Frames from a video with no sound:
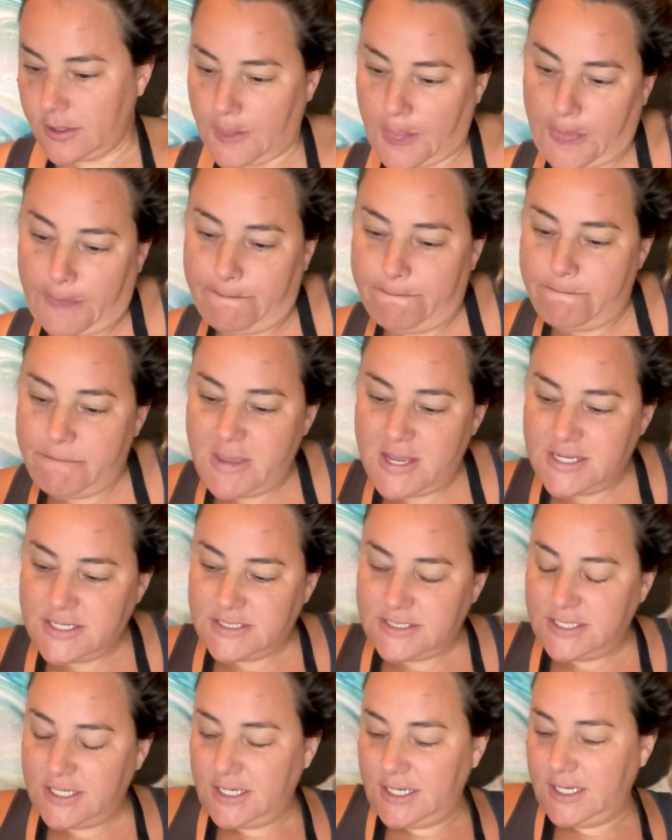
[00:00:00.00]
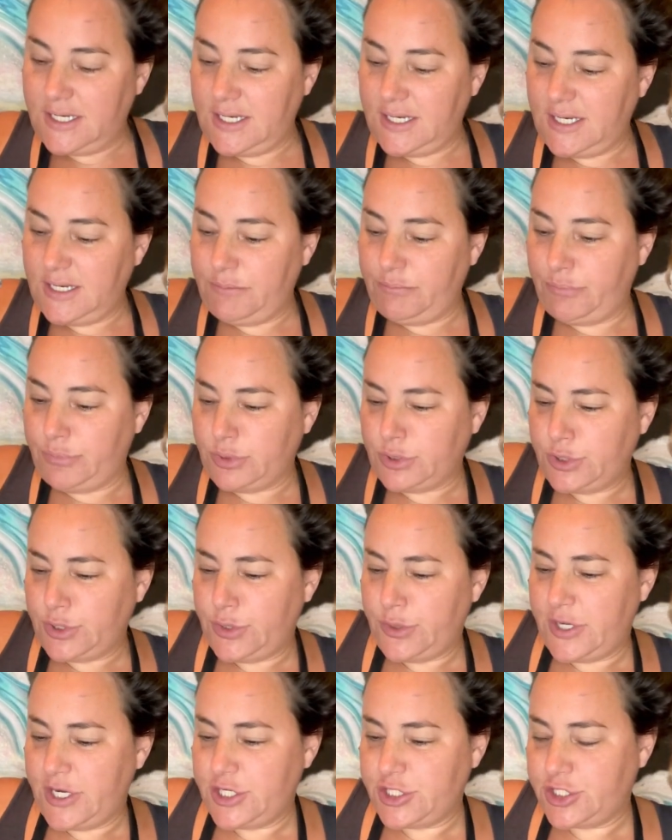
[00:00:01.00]
minty,
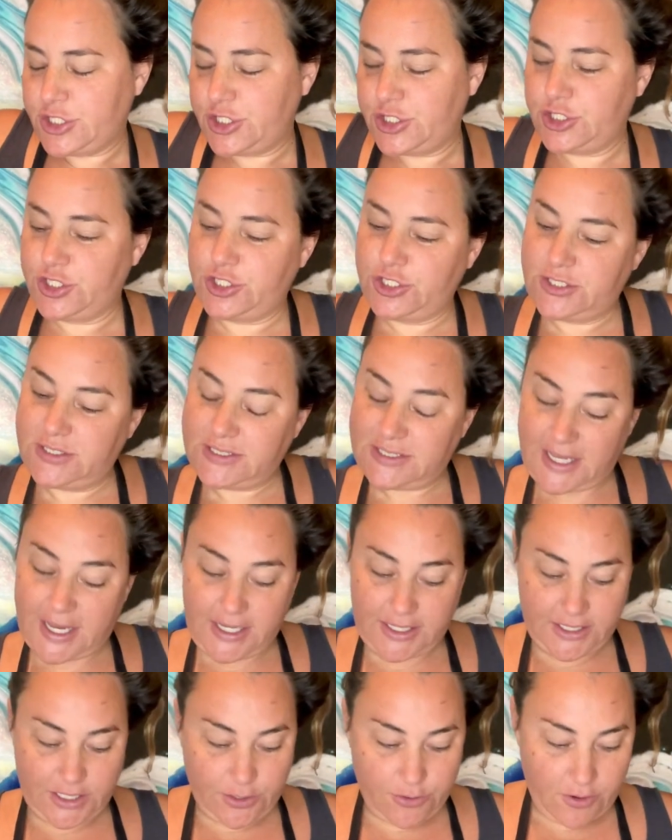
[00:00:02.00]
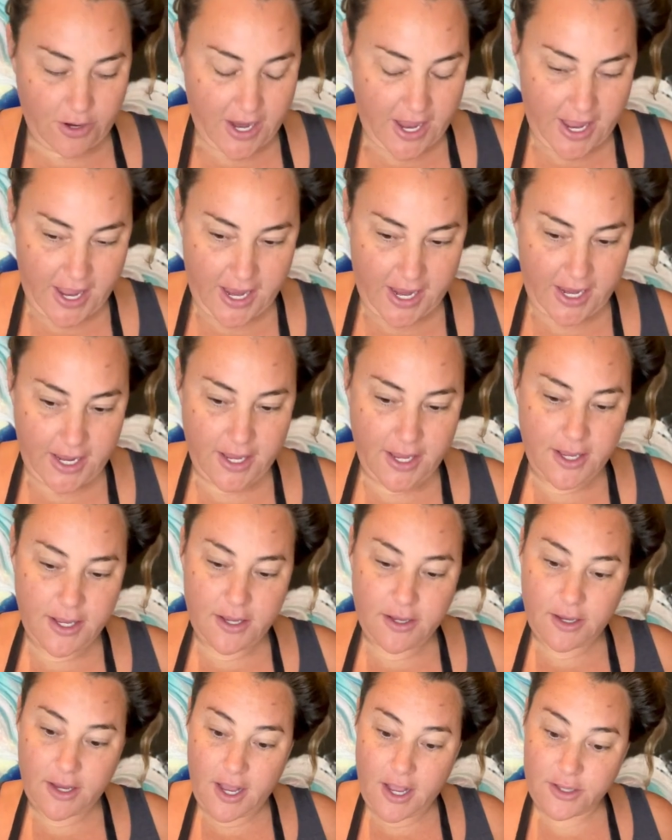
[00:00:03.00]
bluish, slightly gray
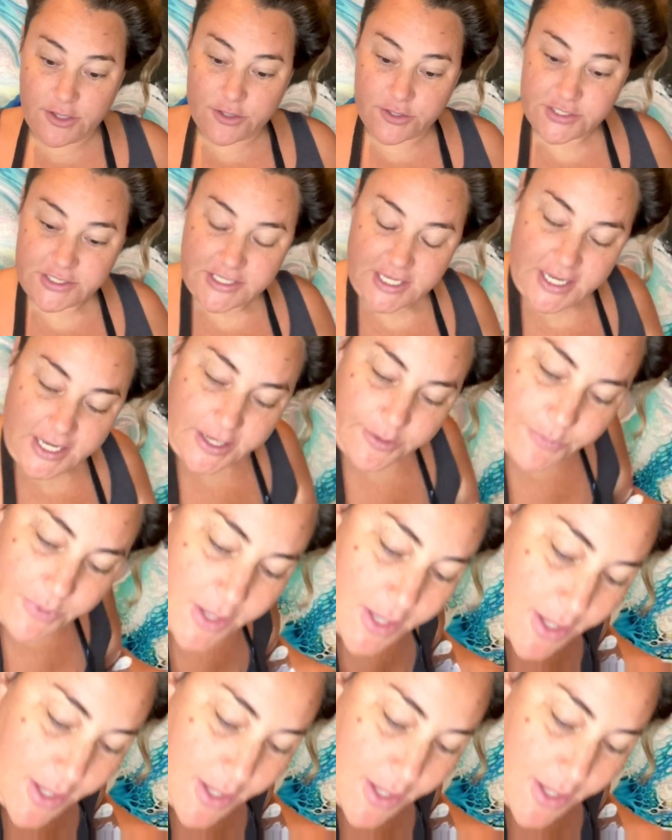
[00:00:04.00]
color scheme.